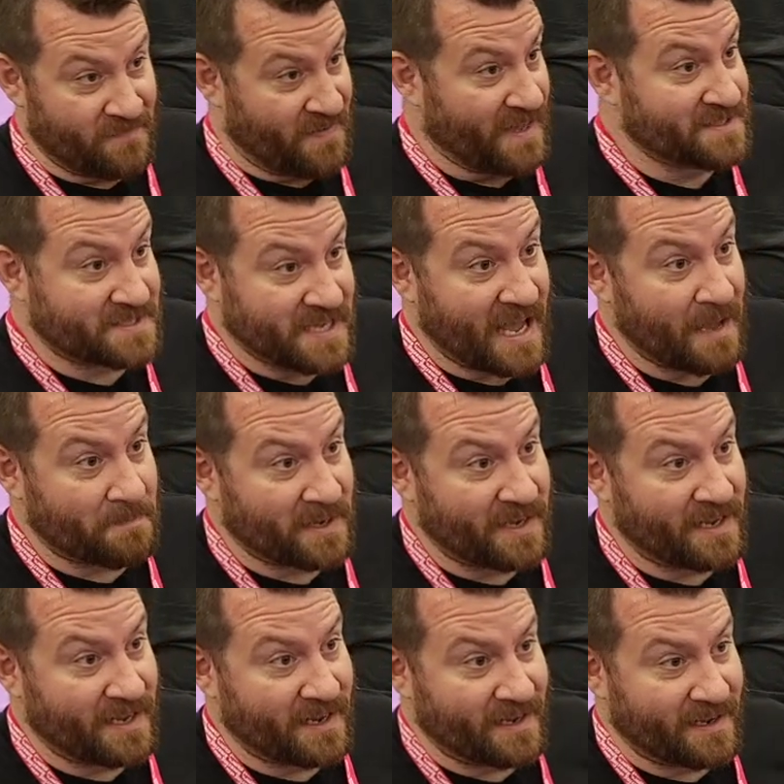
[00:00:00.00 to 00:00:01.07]
events
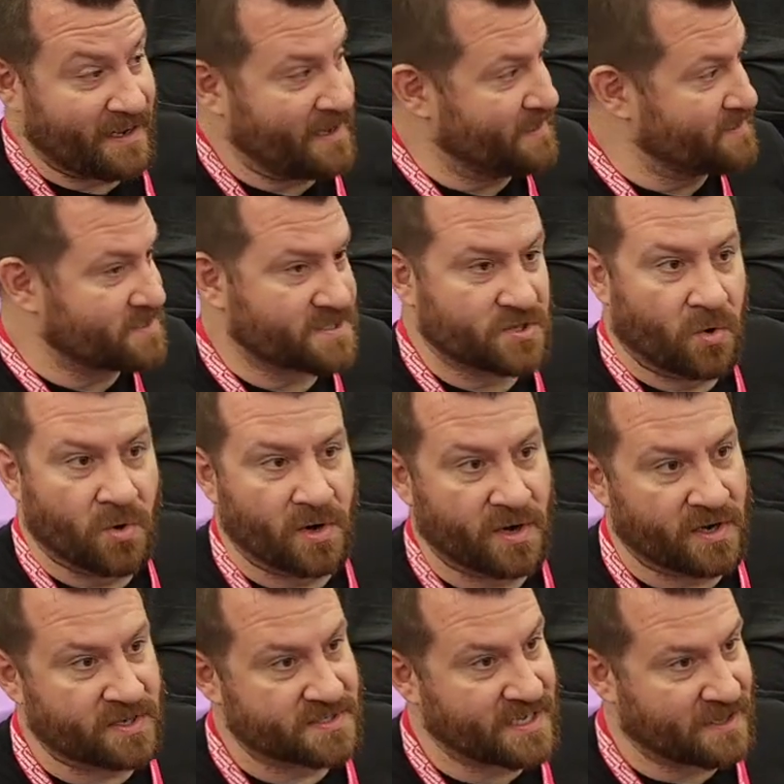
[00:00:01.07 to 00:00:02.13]
happening in
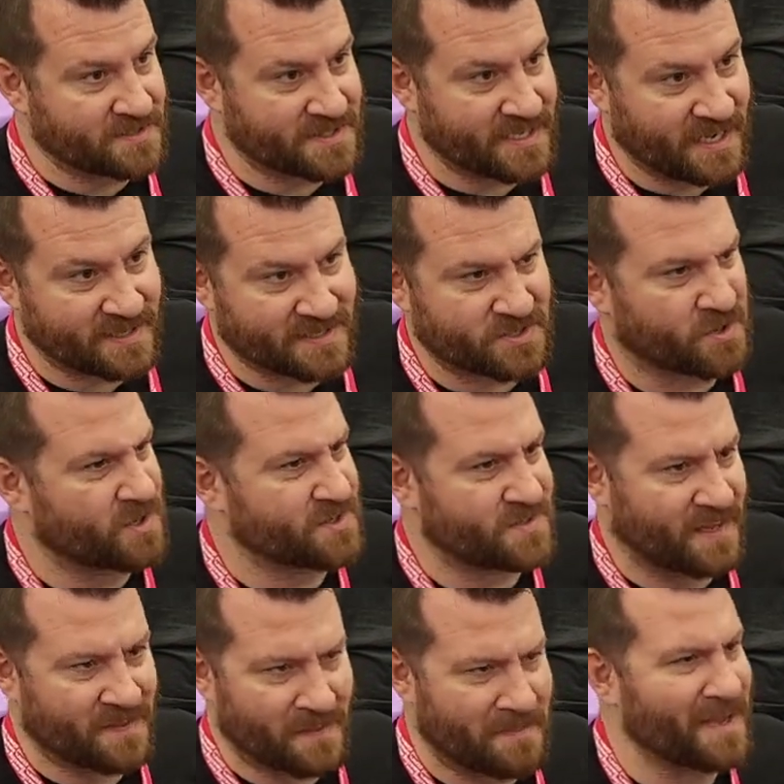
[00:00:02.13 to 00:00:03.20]
stores, outside of stores,
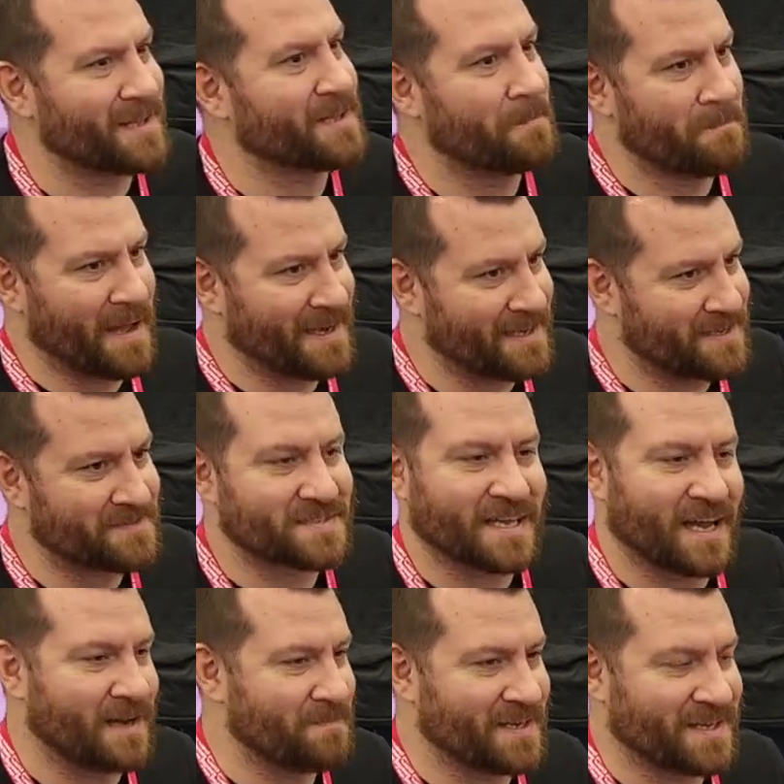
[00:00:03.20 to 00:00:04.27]
on the big competitive
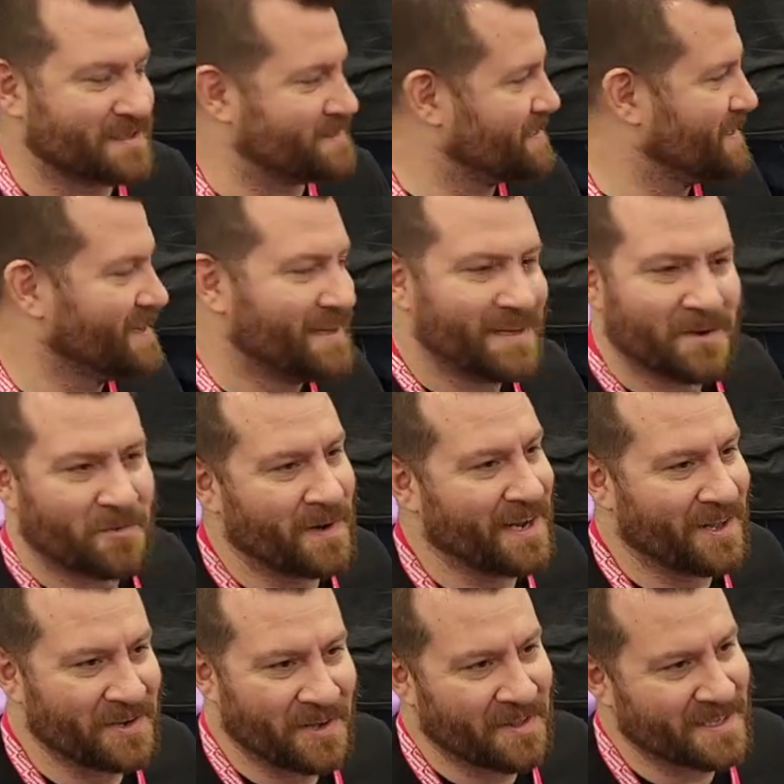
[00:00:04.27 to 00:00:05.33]
side, because we
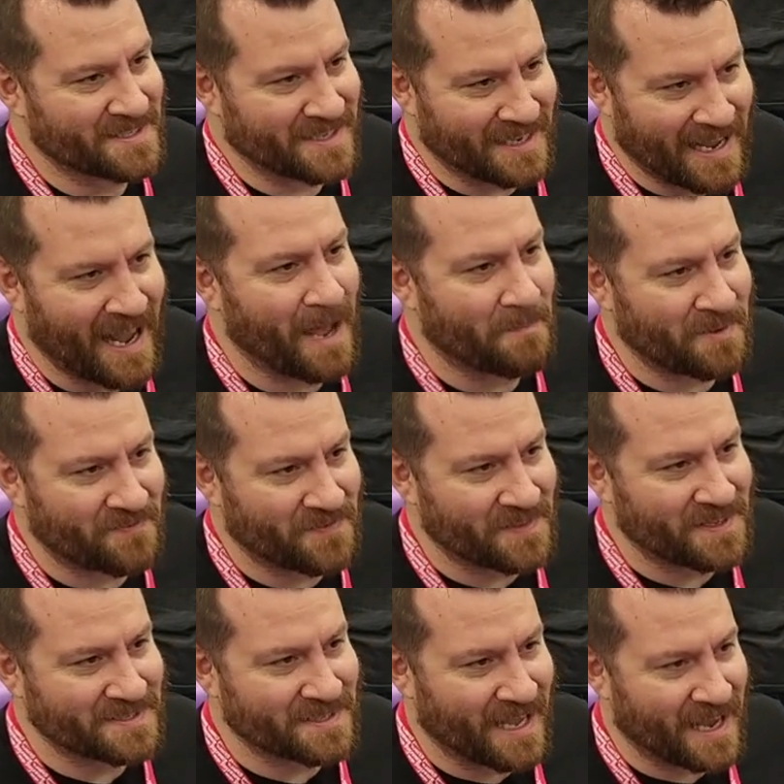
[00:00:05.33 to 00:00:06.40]
all know that's going to happen for
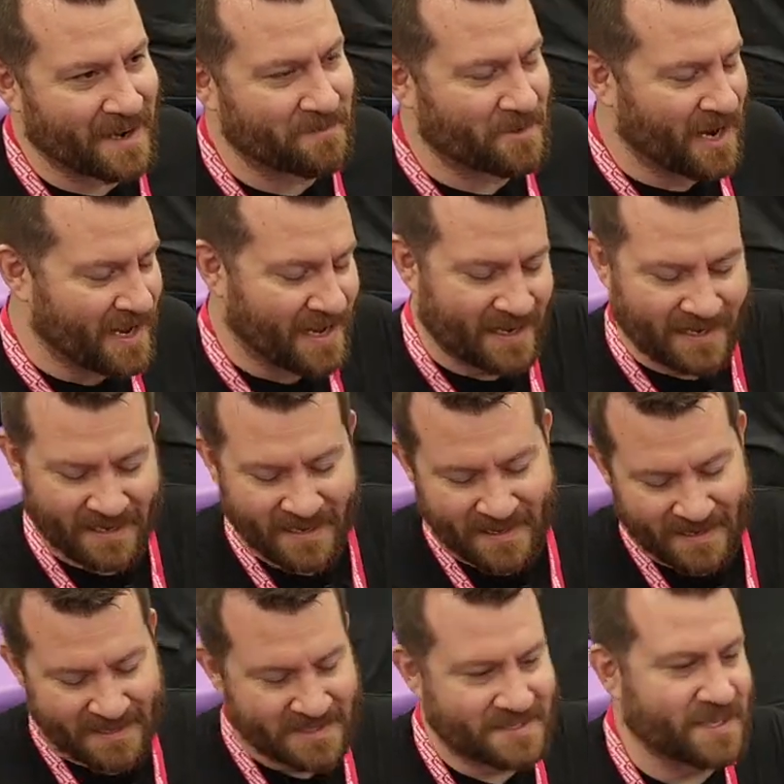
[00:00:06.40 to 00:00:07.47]
this game, right?
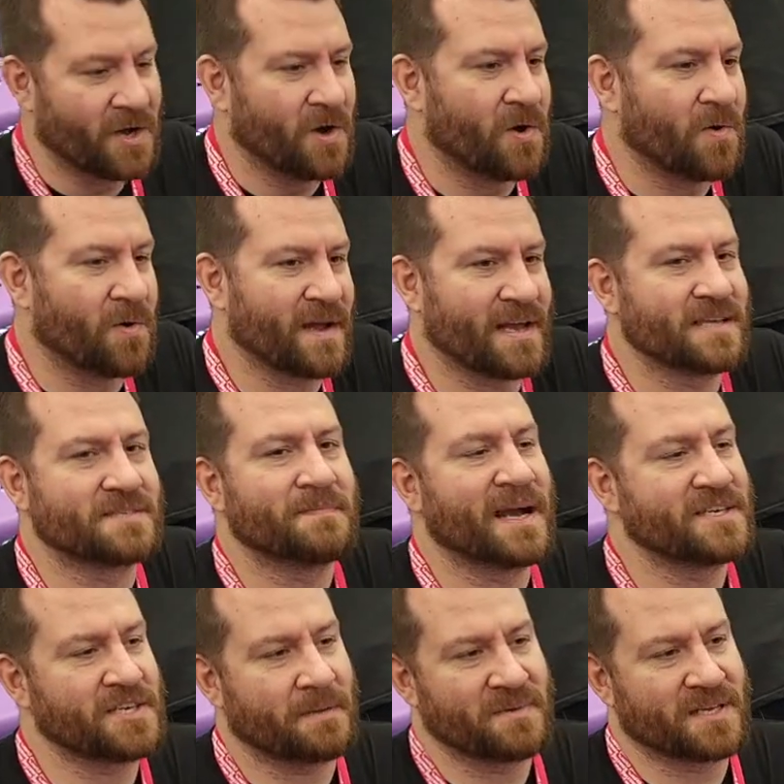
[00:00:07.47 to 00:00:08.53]
So it is my
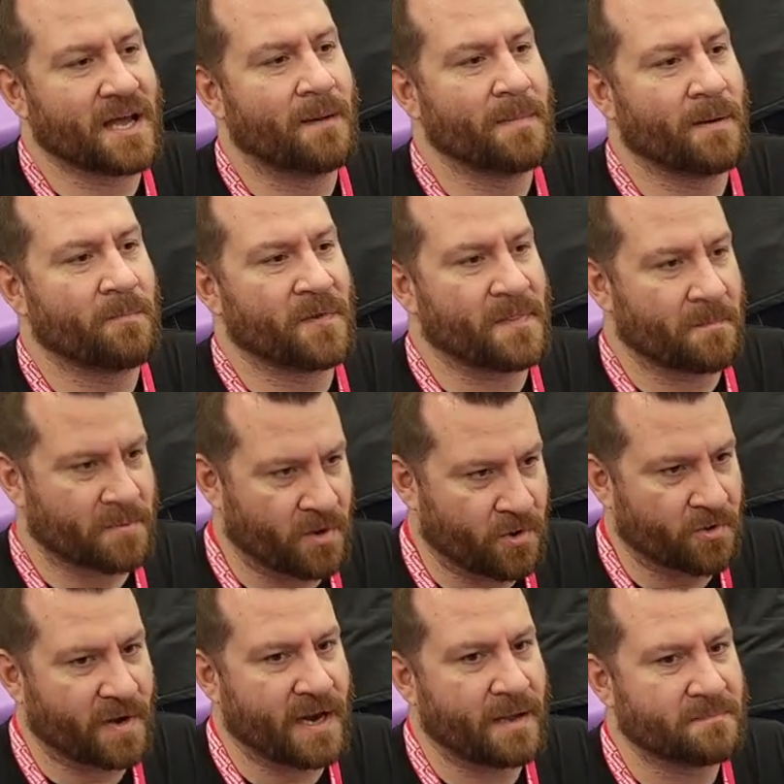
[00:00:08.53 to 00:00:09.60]
job to come up with the
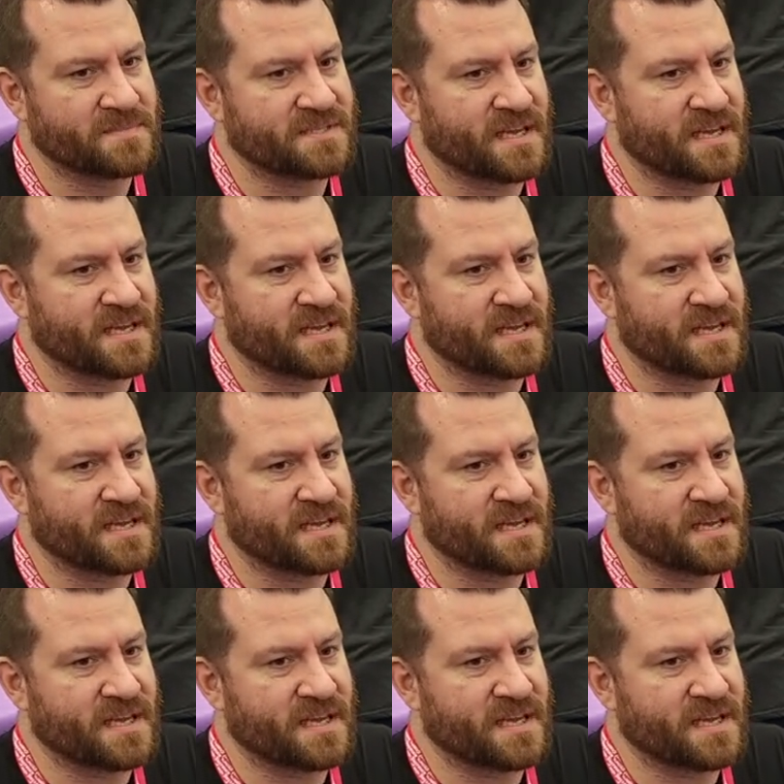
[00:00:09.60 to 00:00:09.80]
programs